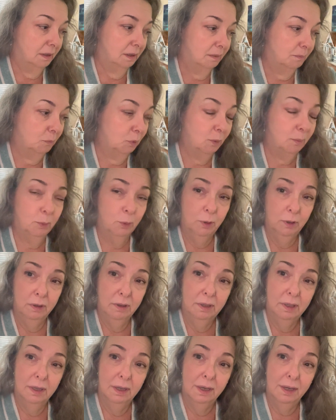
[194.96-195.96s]
more
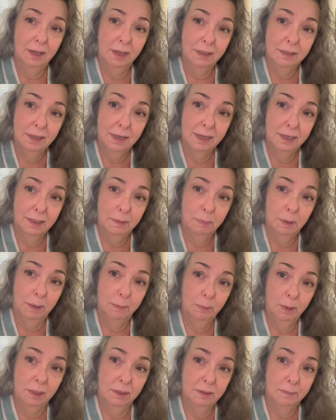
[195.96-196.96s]
importantly, I'd like to add a
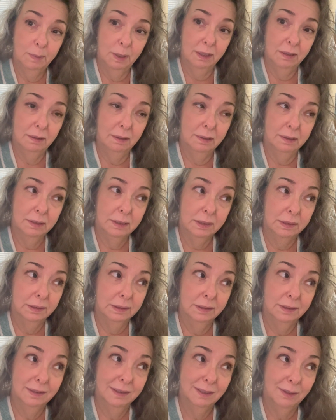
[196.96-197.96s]
pumpkin to my
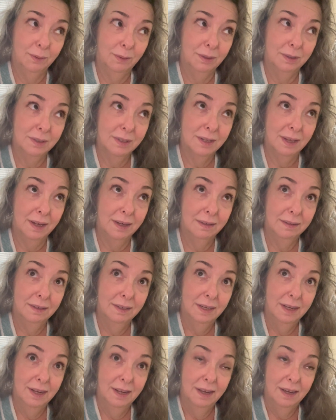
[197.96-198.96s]
collection. So there's that.
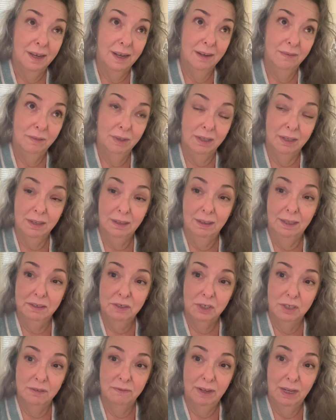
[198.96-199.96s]
I have a
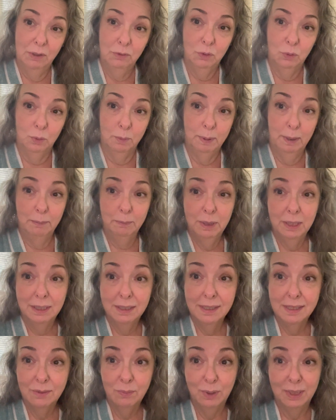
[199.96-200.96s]
collection of outdoor
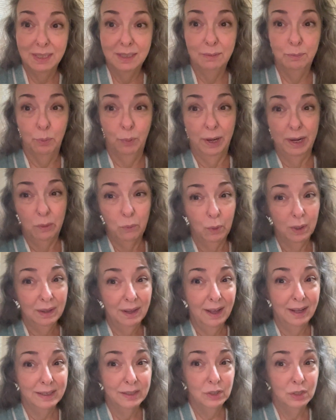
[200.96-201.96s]
pumpkins. We did break one
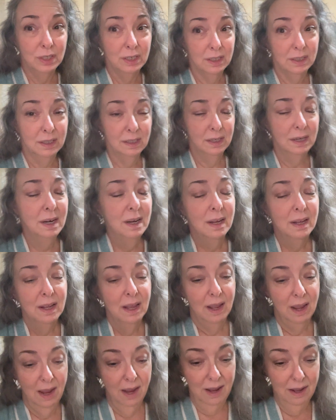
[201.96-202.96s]
last year
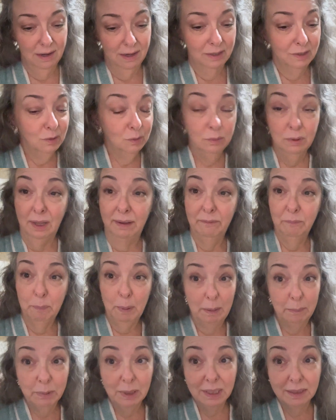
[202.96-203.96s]
and I do love
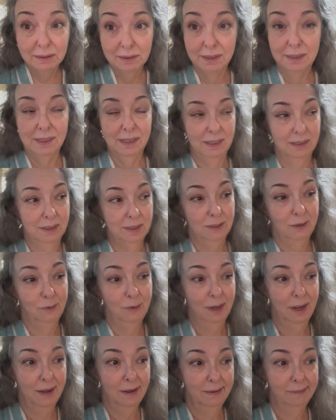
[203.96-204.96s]
pumpkins. And so
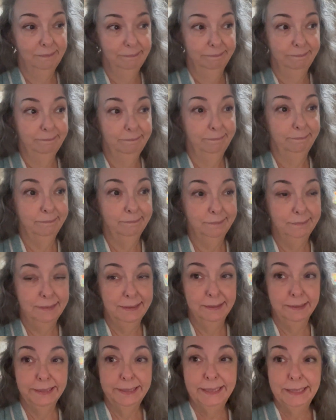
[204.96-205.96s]
yeah,
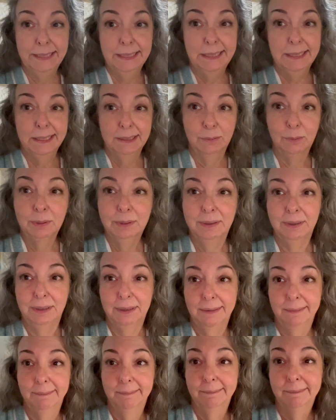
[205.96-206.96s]
we'll see.